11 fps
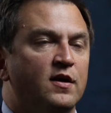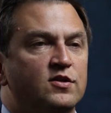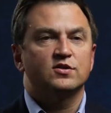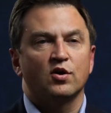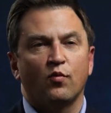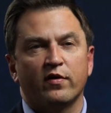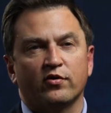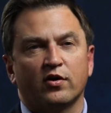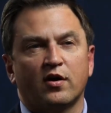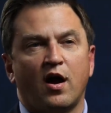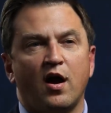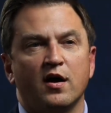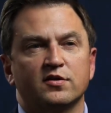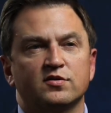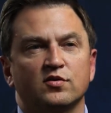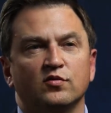So whether a
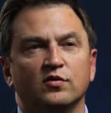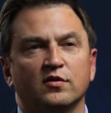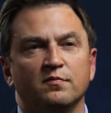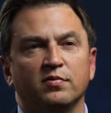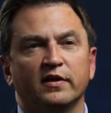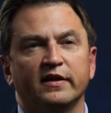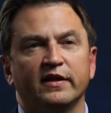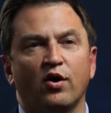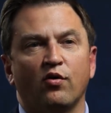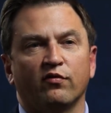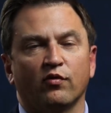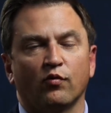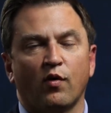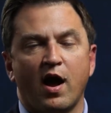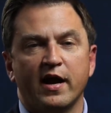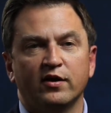codicil will completely
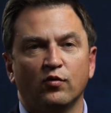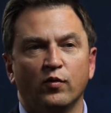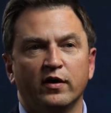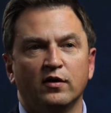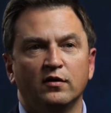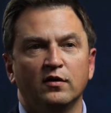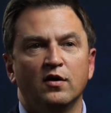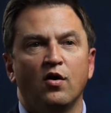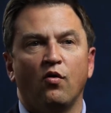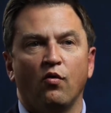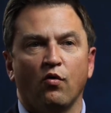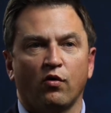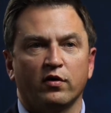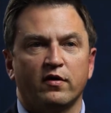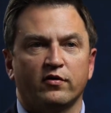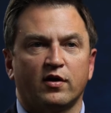override a will or
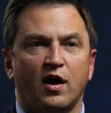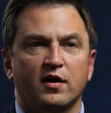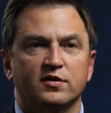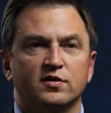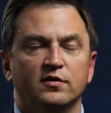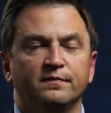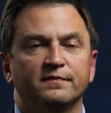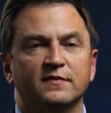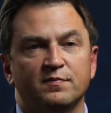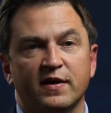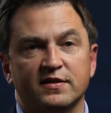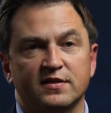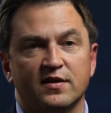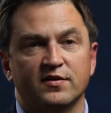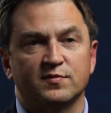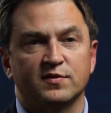another codicil depends
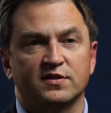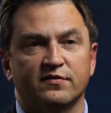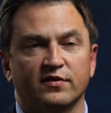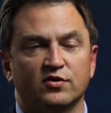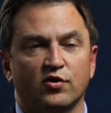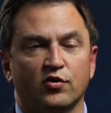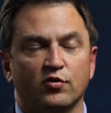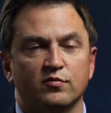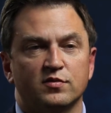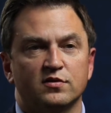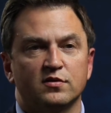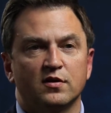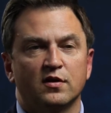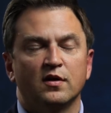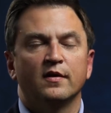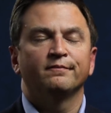on the specific terms.
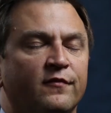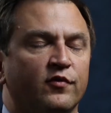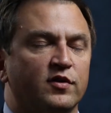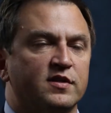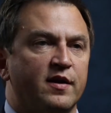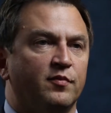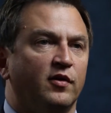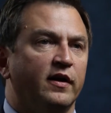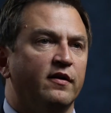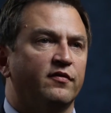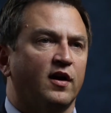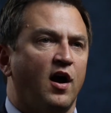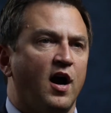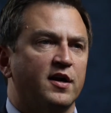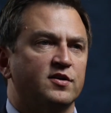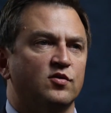For example, if the
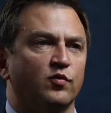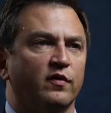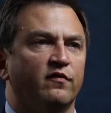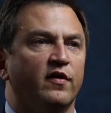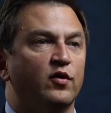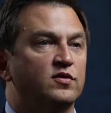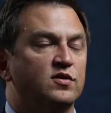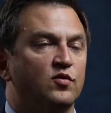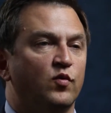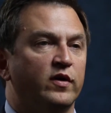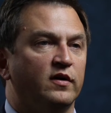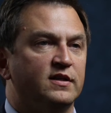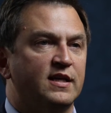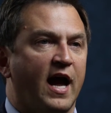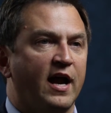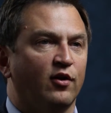codicil revokes the will
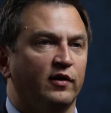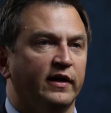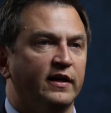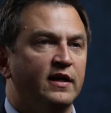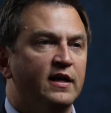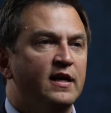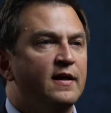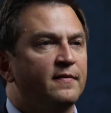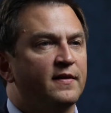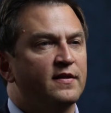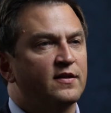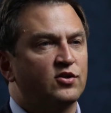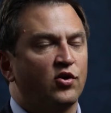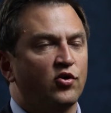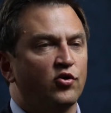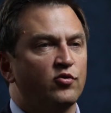entirely, then the
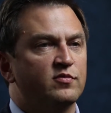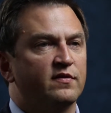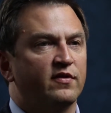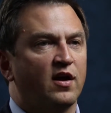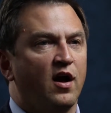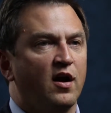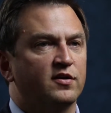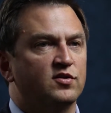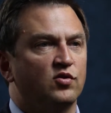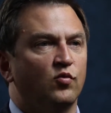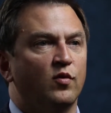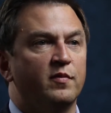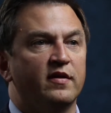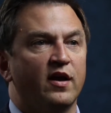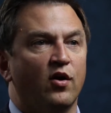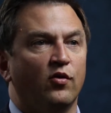terms of the codicil will
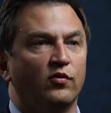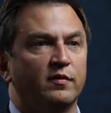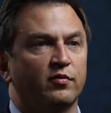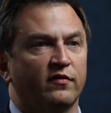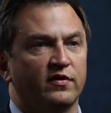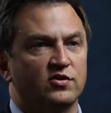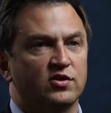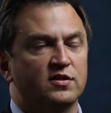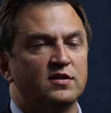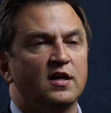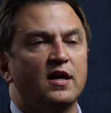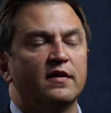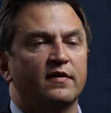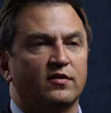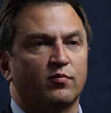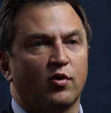be the only provisions
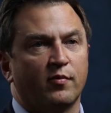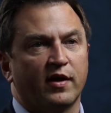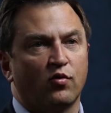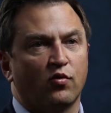that the probate